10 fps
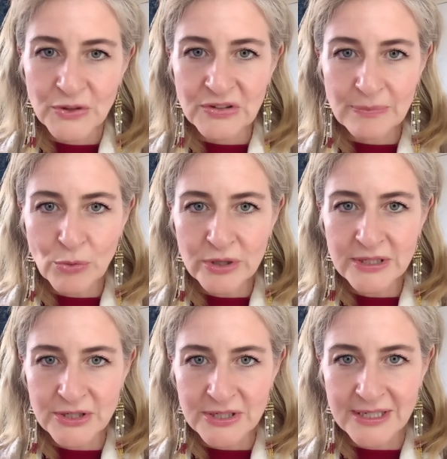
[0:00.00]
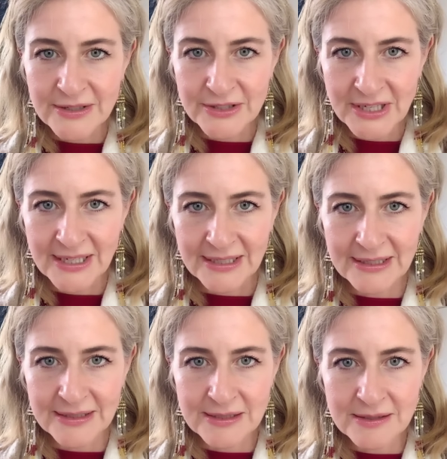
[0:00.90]
more than just energetic.
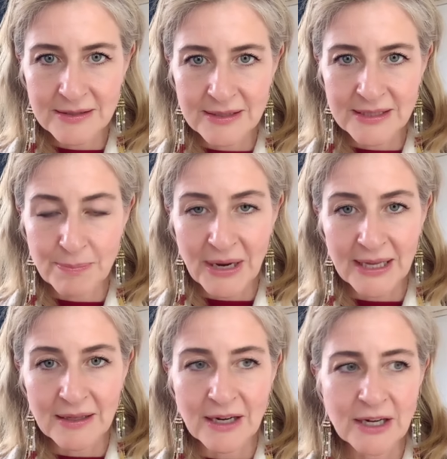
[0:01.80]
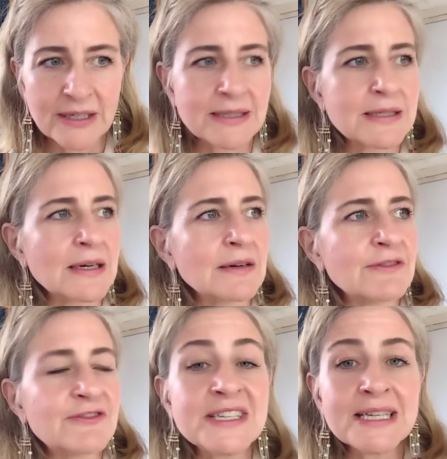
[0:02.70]
It's
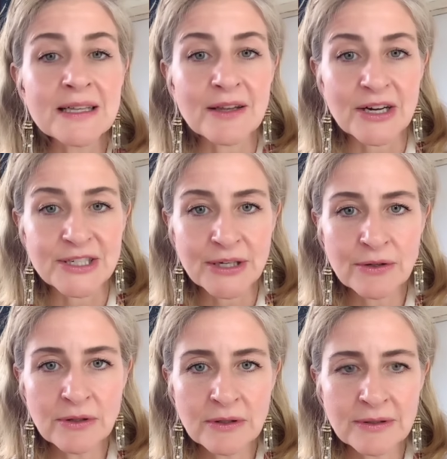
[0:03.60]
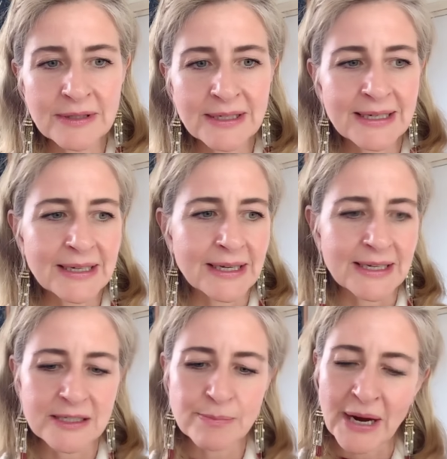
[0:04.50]
physiological, and
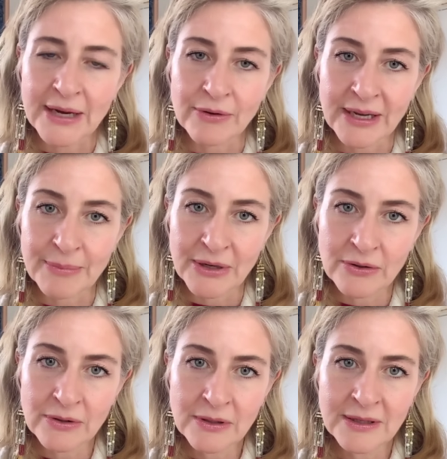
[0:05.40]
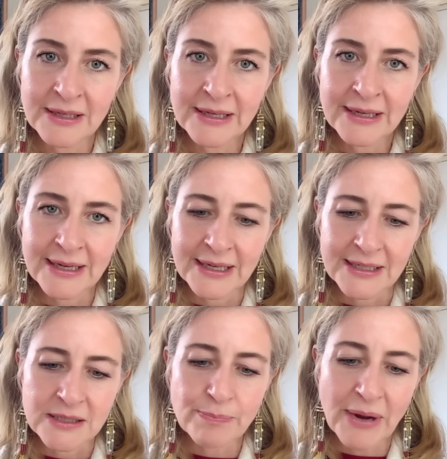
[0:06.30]
it's biochemical, and
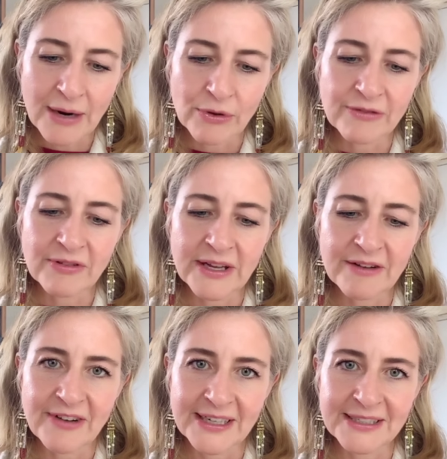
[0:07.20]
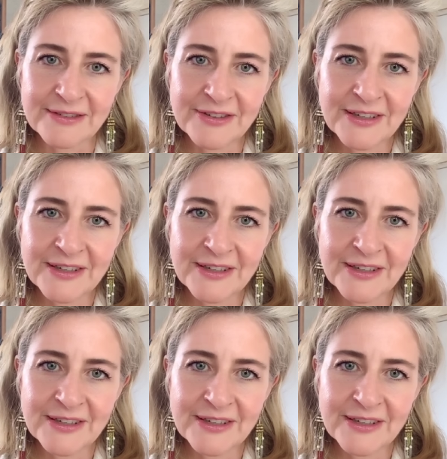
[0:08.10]
it's powerfully effective.